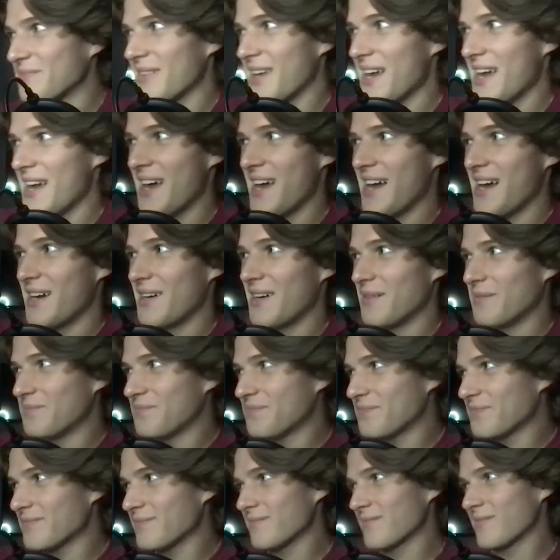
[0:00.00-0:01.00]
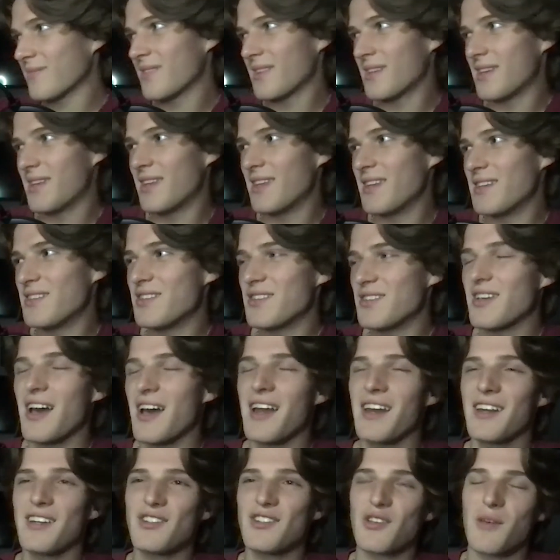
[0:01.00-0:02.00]
And this is
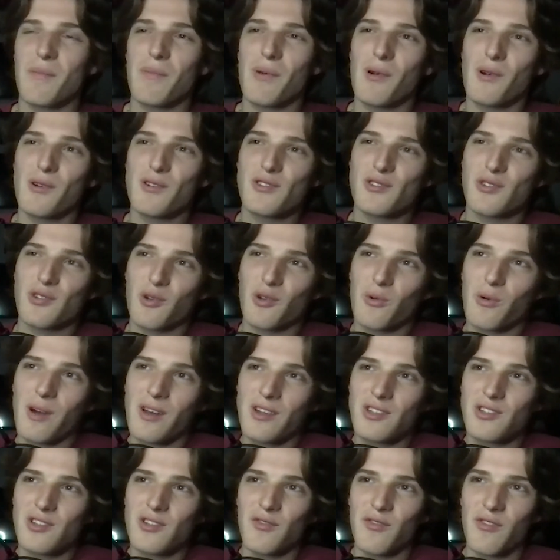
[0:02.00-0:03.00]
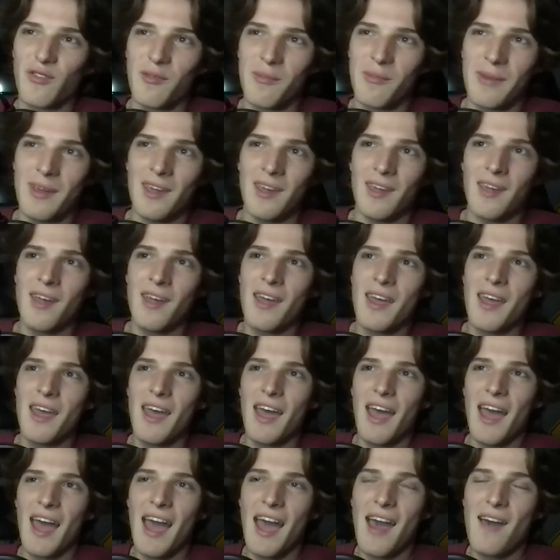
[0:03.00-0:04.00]
kind of just a personal question for me.
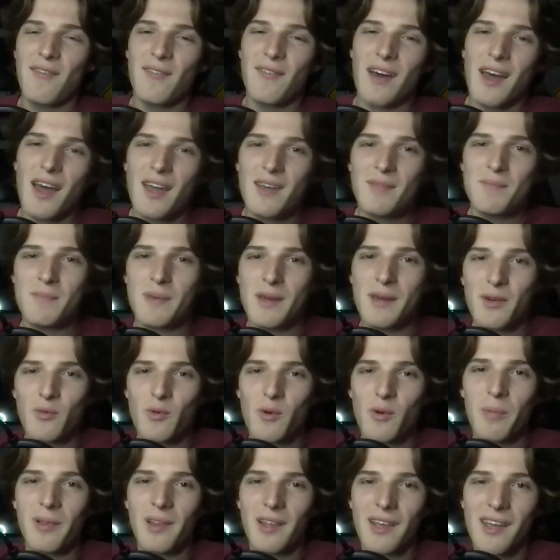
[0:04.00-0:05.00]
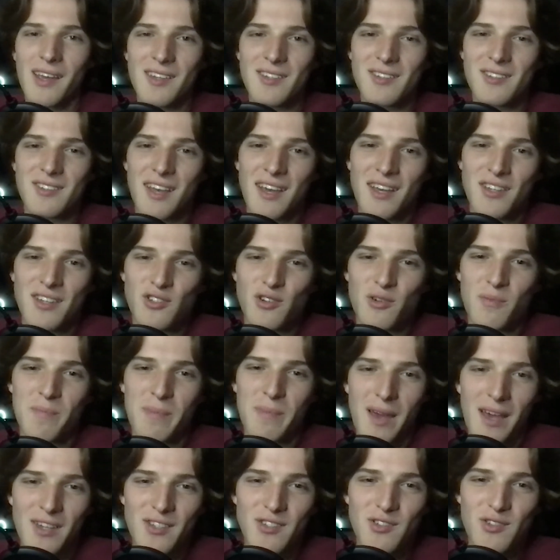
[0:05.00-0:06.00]
Have I been replaced as your
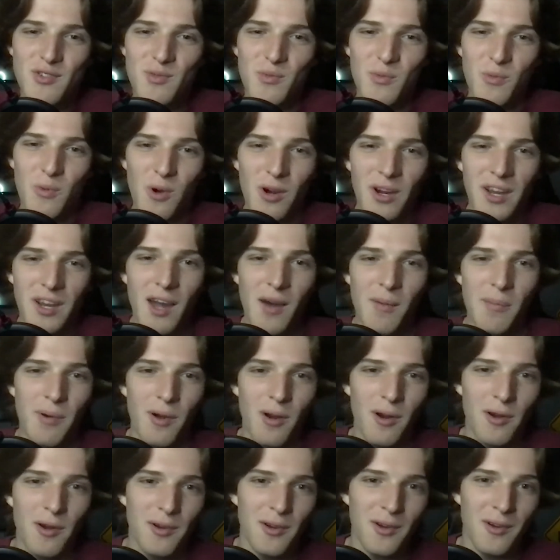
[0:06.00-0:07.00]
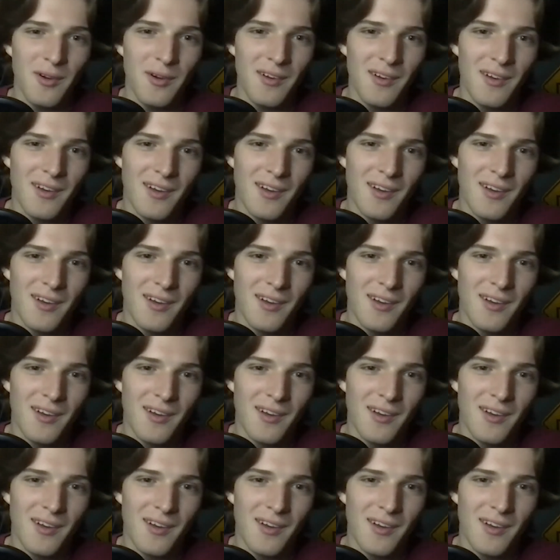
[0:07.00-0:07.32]
best workout partner?